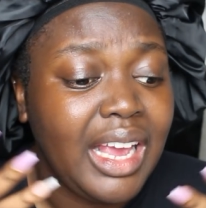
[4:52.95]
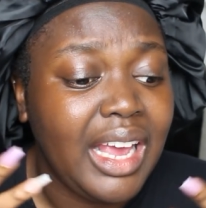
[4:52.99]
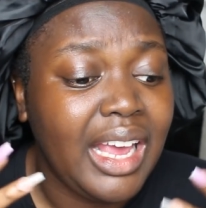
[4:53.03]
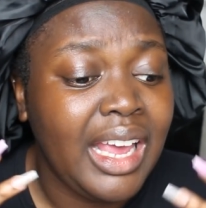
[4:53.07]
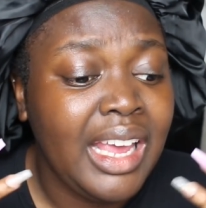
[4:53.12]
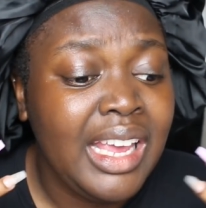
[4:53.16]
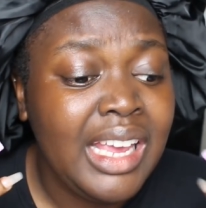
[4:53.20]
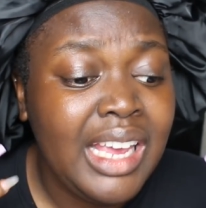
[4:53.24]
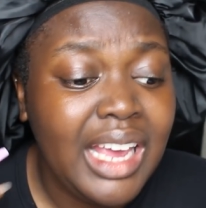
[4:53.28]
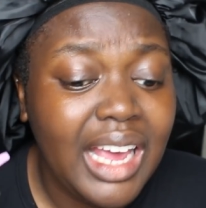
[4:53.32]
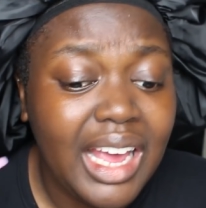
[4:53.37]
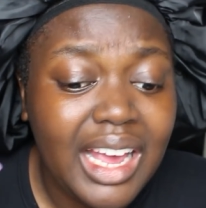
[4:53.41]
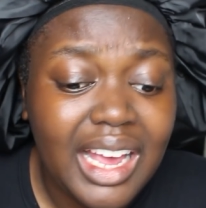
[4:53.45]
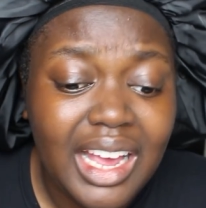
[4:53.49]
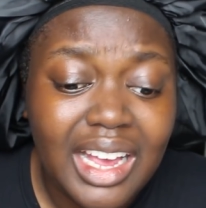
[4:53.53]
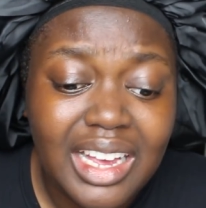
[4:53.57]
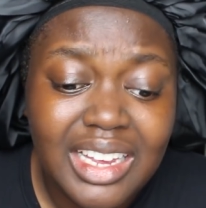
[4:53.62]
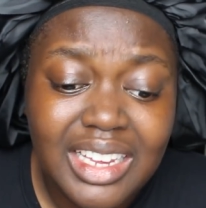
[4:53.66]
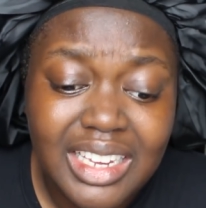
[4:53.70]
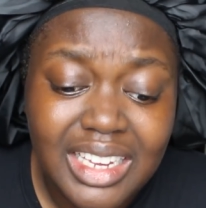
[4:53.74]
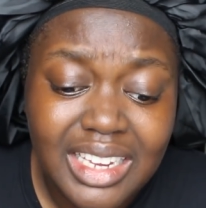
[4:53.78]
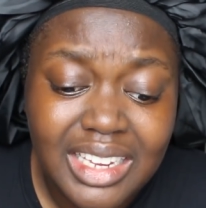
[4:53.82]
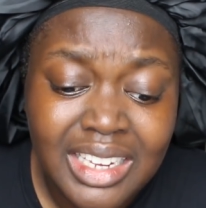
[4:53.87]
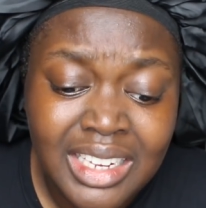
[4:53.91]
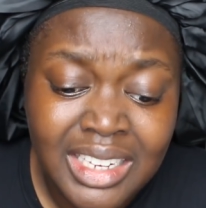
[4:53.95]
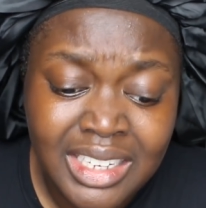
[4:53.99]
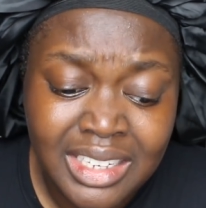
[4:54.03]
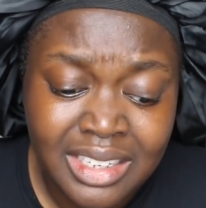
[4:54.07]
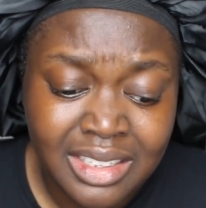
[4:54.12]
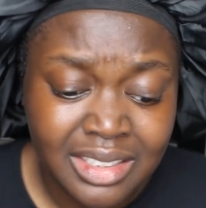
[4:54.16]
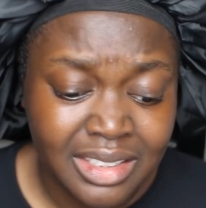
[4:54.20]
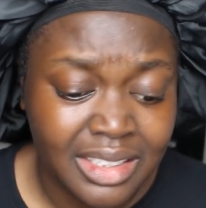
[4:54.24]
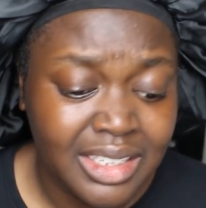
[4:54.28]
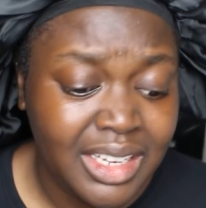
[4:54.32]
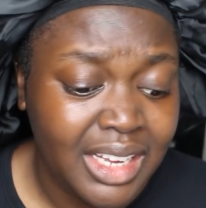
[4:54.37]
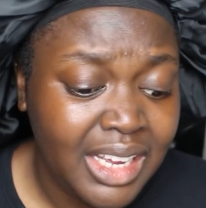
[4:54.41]
He, he
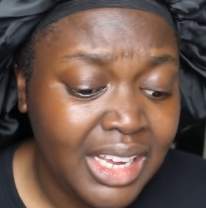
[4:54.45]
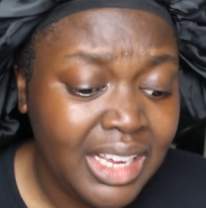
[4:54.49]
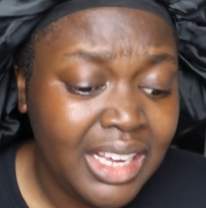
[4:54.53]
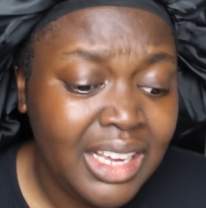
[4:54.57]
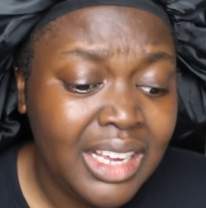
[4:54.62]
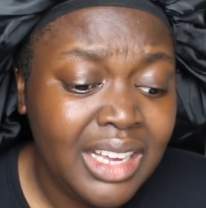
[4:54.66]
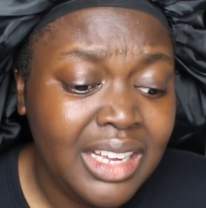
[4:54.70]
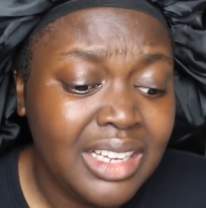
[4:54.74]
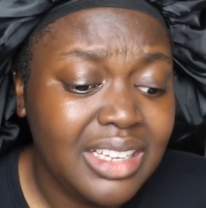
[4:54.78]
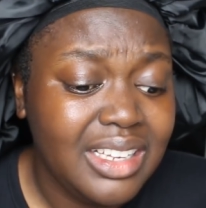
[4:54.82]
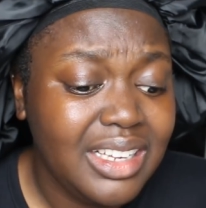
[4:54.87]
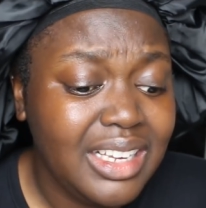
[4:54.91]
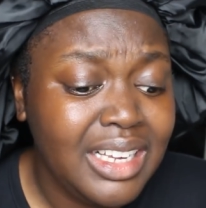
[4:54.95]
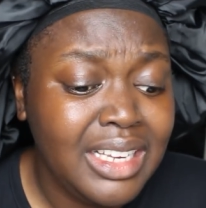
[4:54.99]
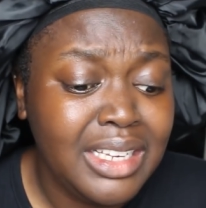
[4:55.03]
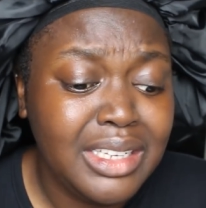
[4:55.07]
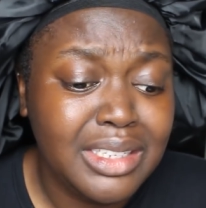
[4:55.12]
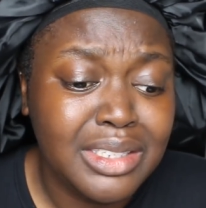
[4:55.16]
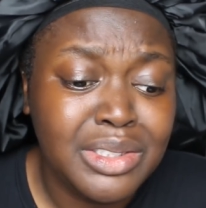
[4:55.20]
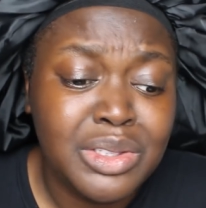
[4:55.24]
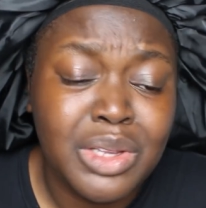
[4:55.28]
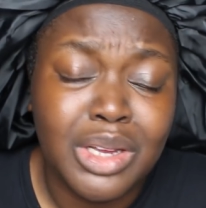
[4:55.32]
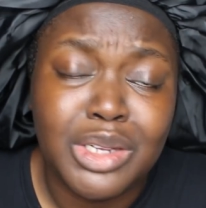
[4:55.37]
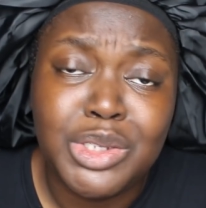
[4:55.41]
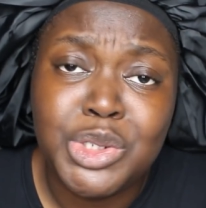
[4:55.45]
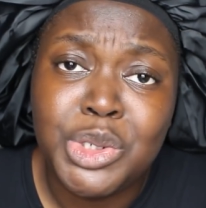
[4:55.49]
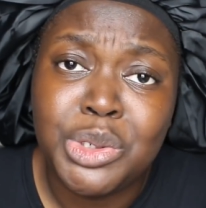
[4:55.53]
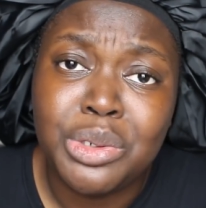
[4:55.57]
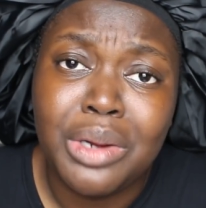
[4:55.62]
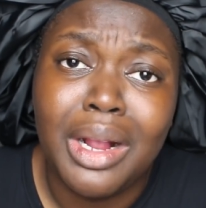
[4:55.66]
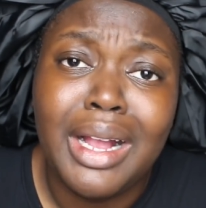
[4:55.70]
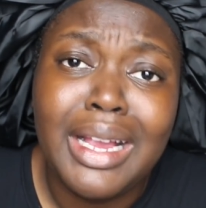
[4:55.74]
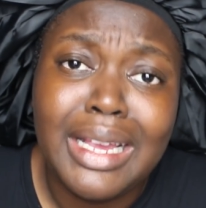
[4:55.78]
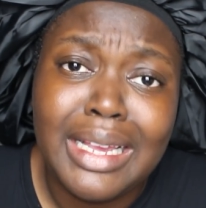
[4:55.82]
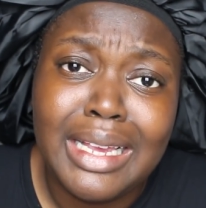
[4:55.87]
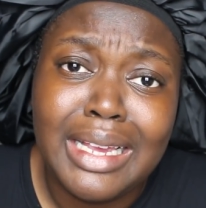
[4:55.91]
he's not
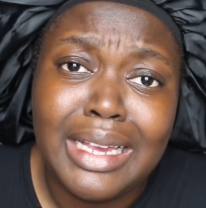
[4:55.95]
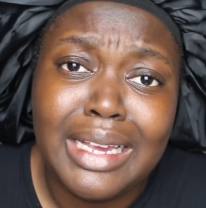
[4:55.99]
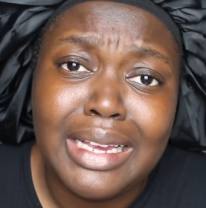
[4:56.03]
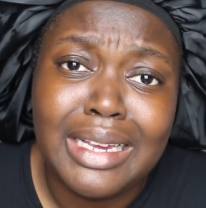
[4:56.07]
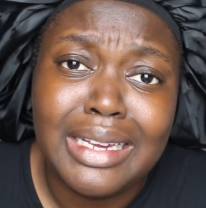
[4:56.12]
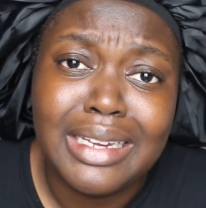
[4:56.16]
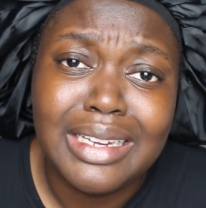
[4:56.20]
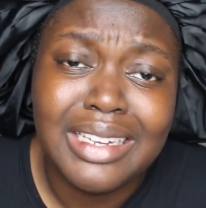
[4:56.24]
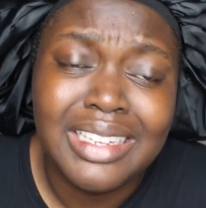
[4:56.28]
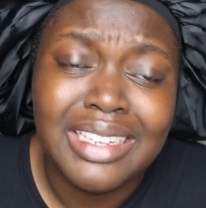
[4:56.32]
trying.